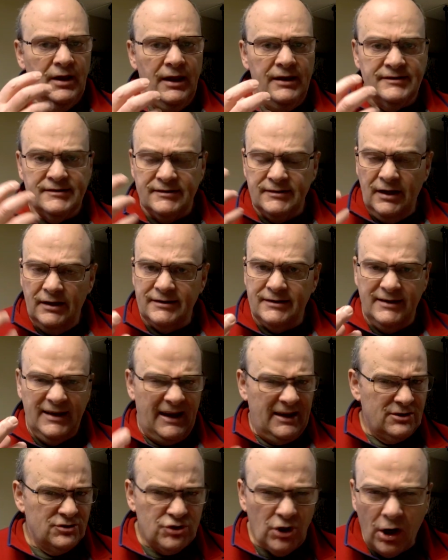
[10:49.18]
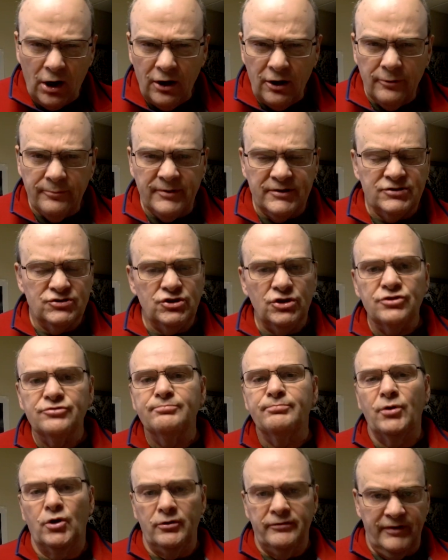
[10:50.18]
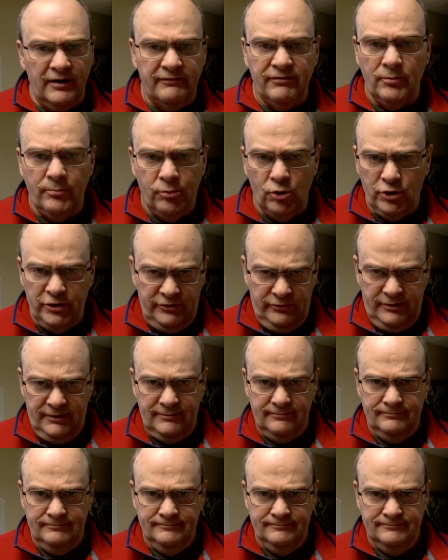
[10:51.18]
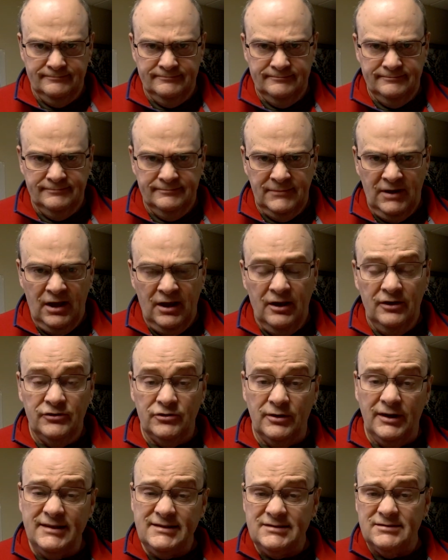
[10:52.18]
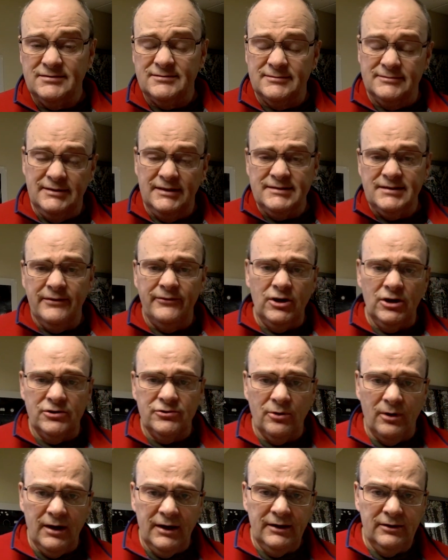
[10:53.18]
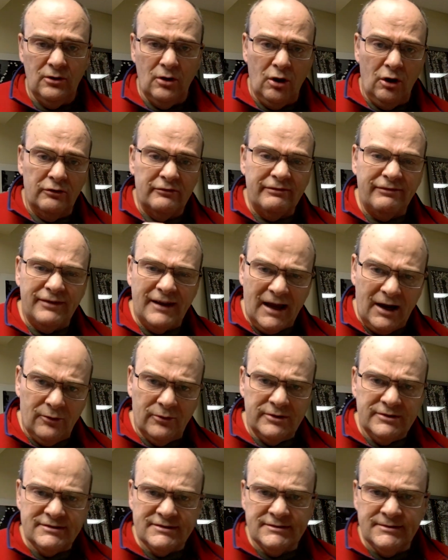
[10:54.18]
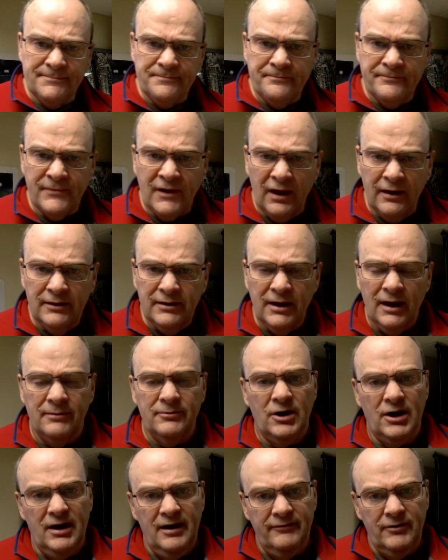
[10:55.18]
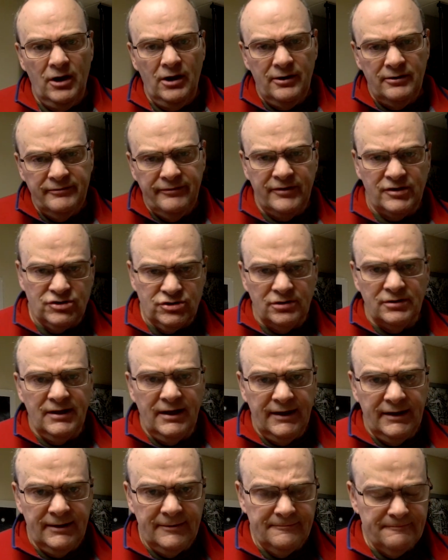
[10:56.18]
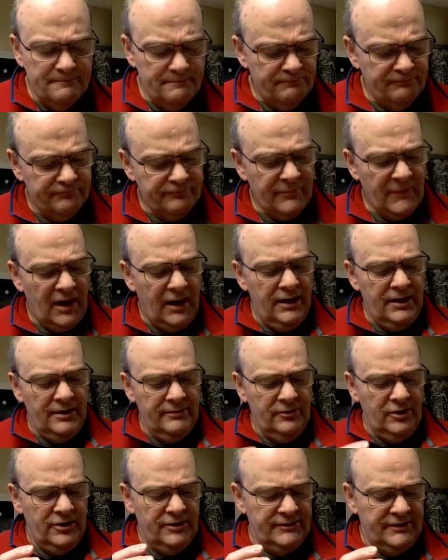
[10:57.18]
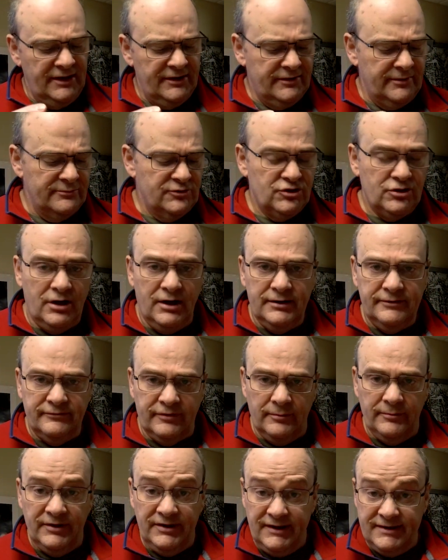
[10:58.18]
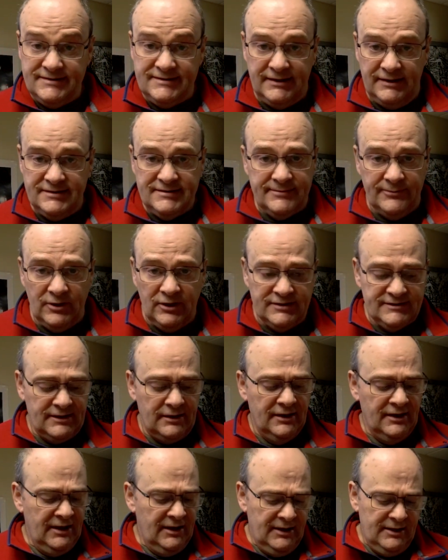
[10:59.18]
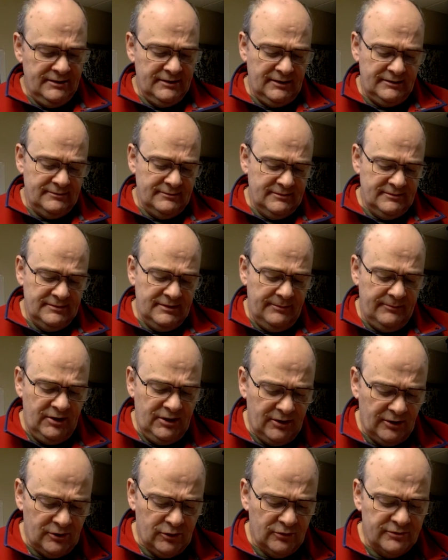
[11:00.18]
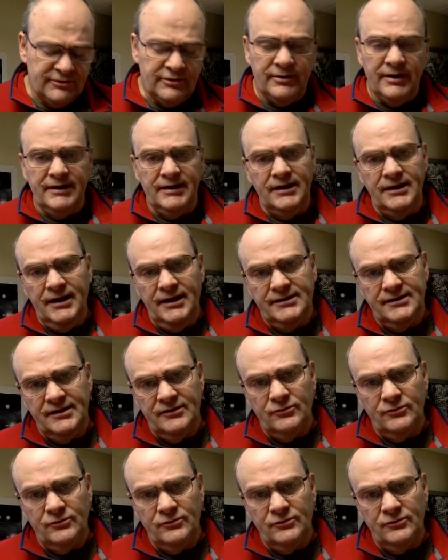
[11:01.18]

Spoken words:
It's not tack sharp, it's just perfect for portrait. So let's give it a try on flowers. I'm gonna have artificial light, and I'm gonna take some shot from a distance, because the closer I can get